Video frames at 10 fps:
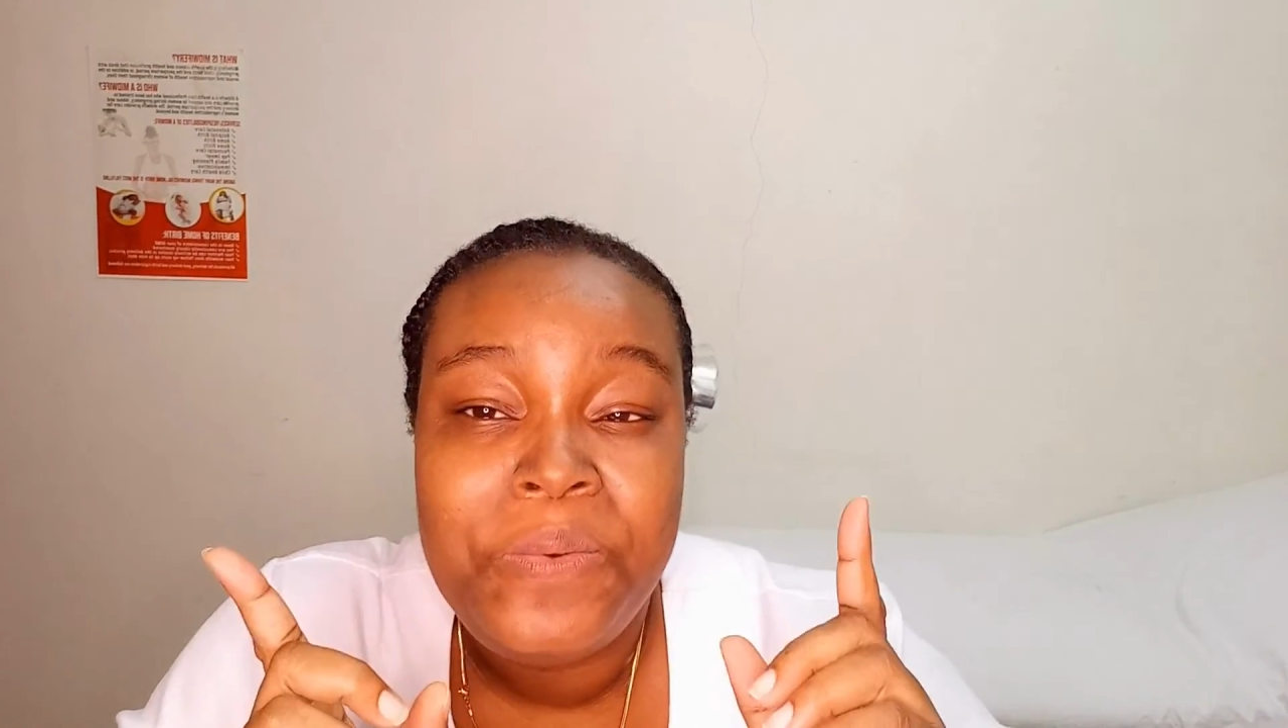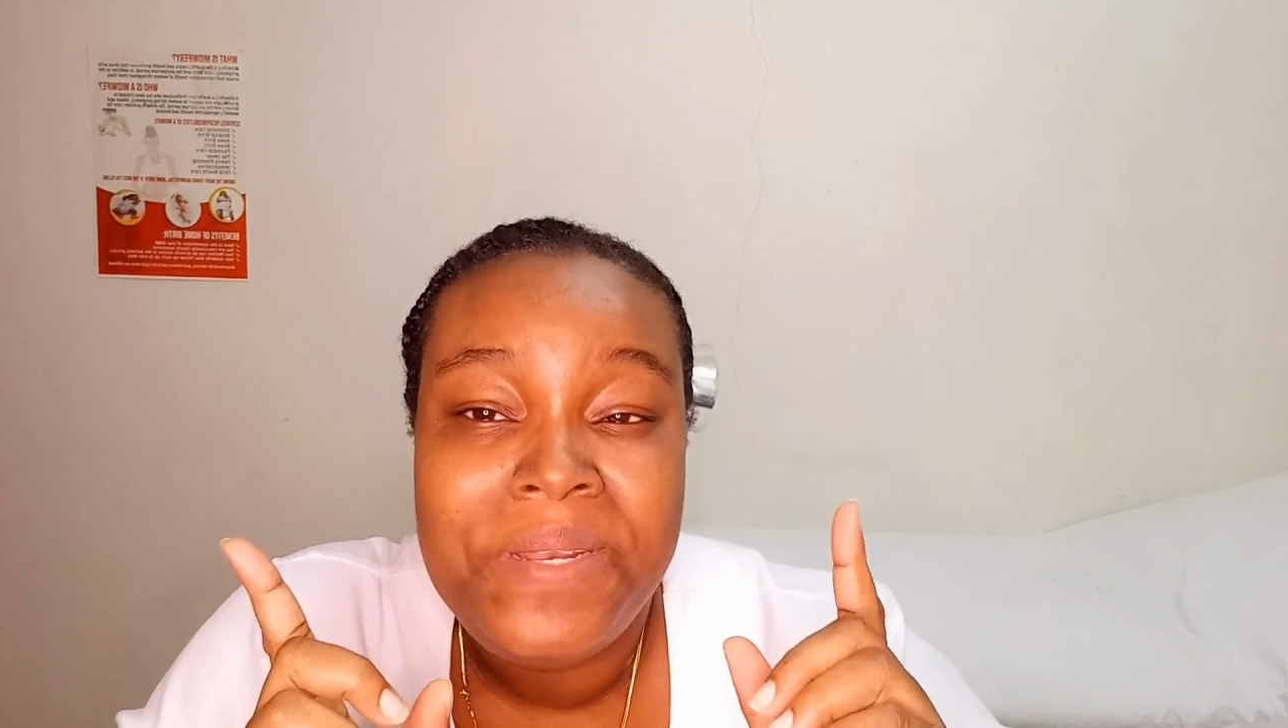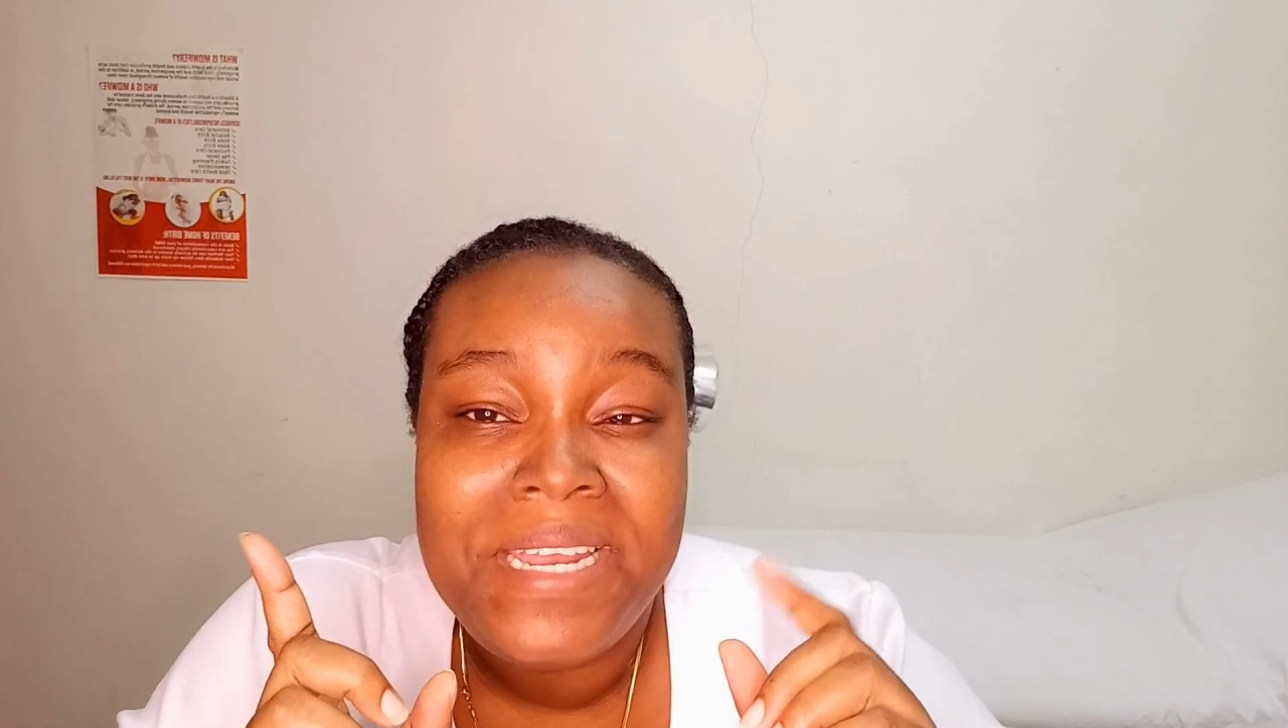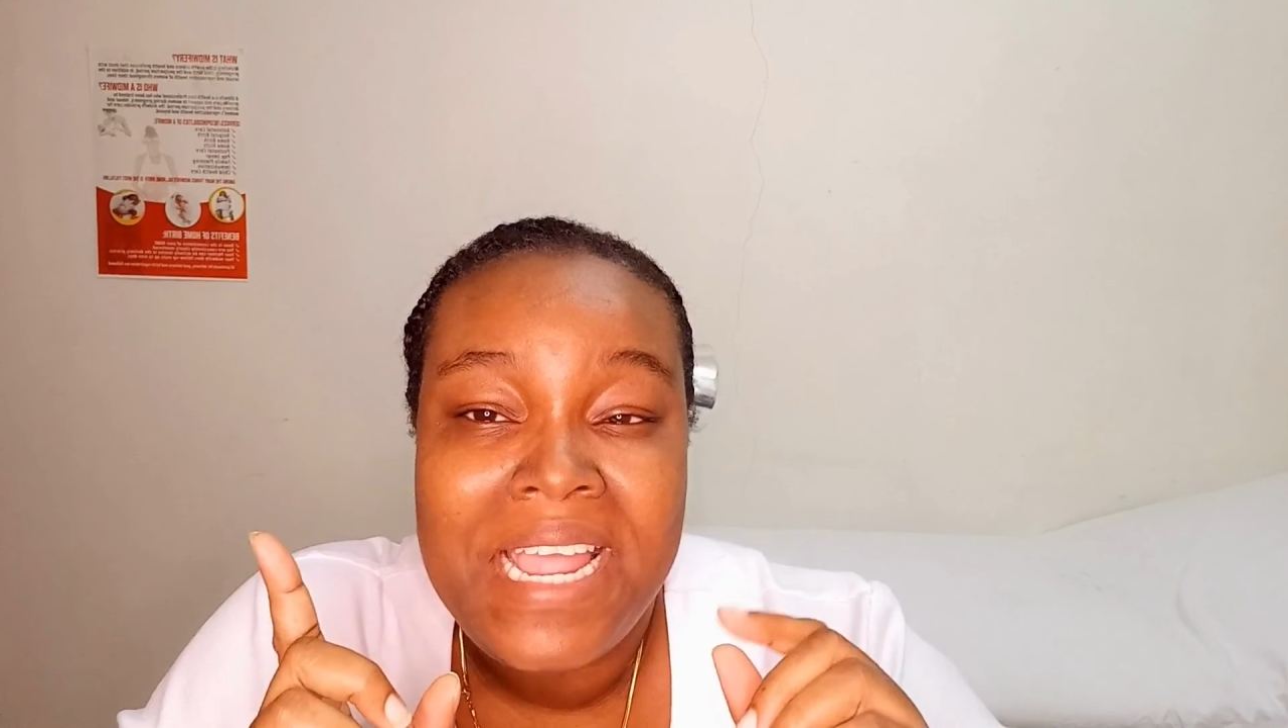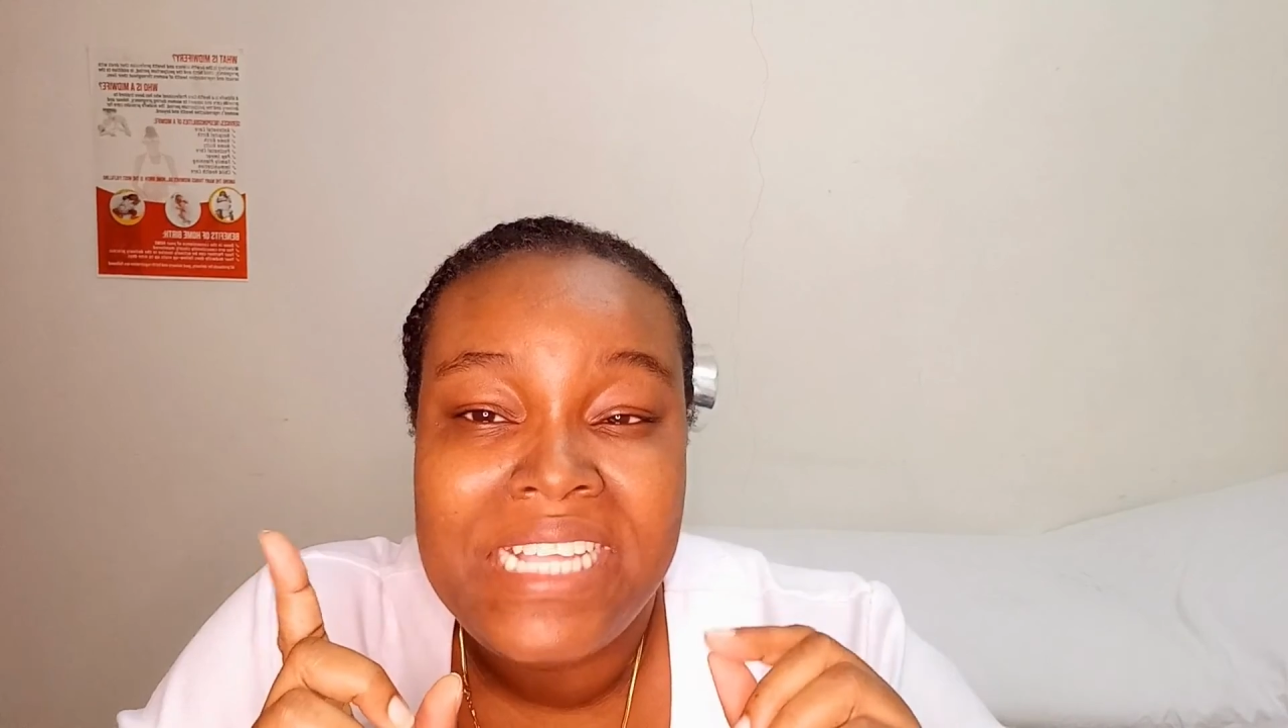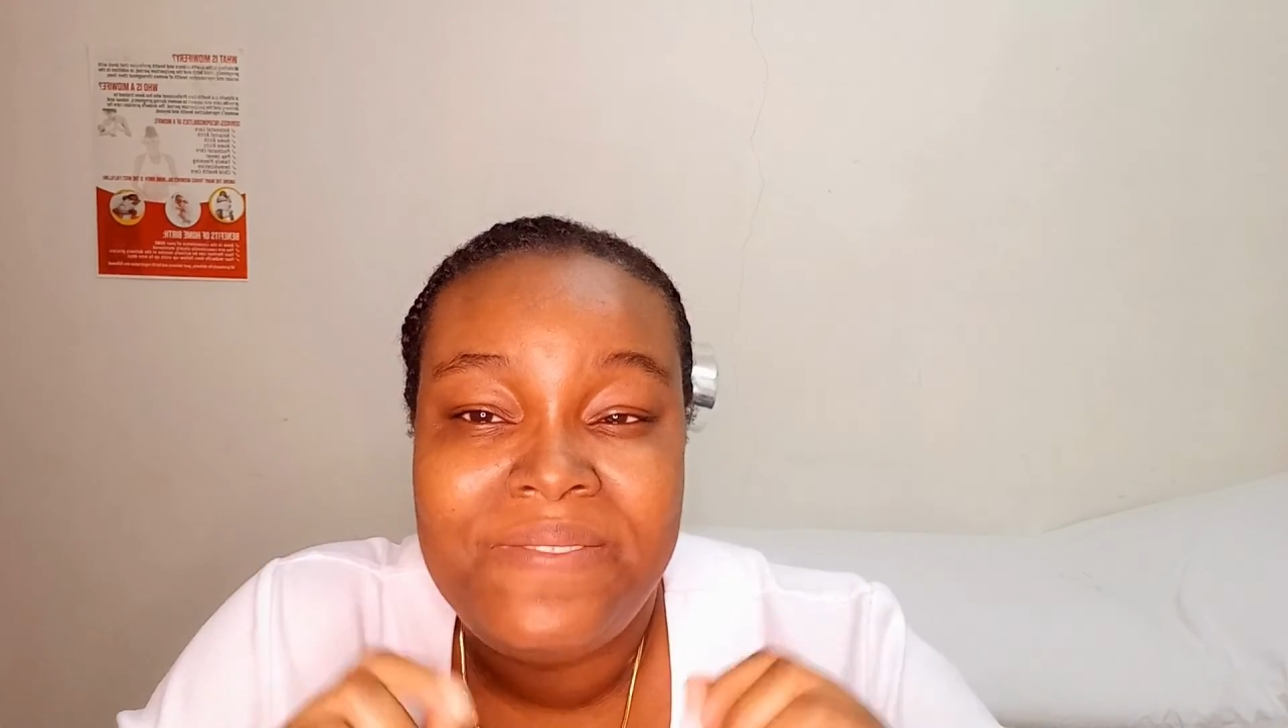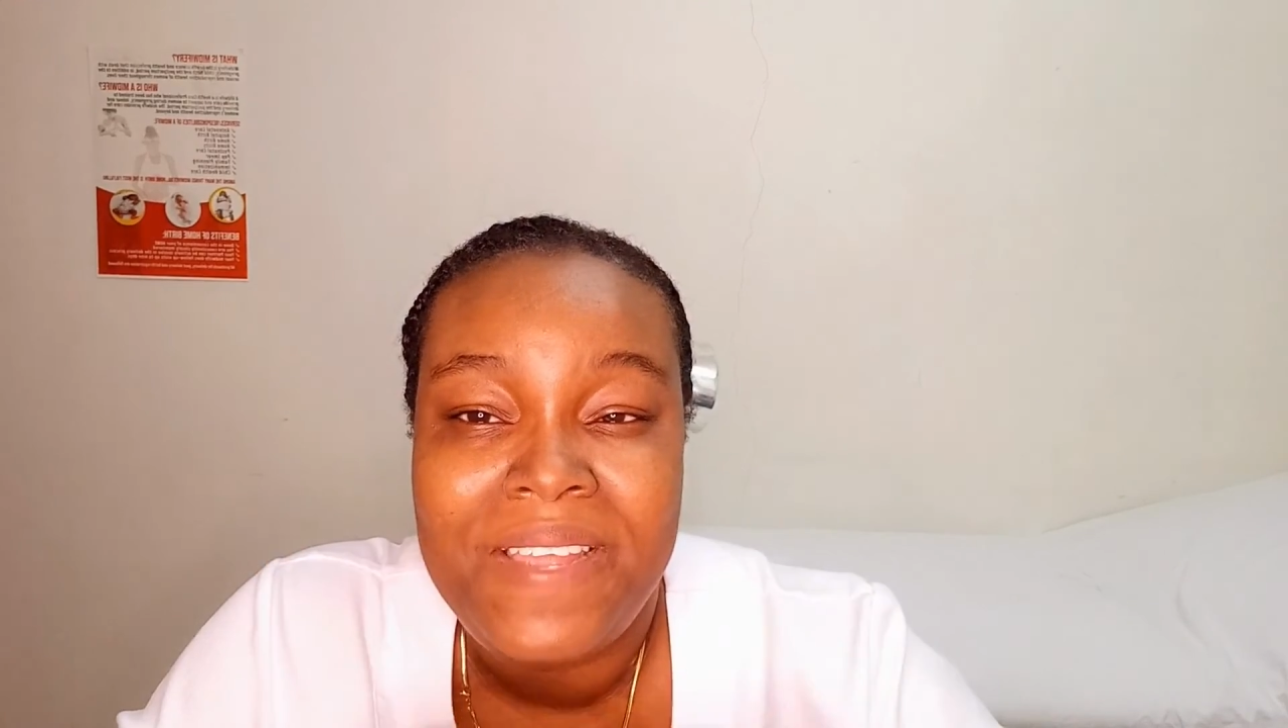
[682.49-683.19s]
in the next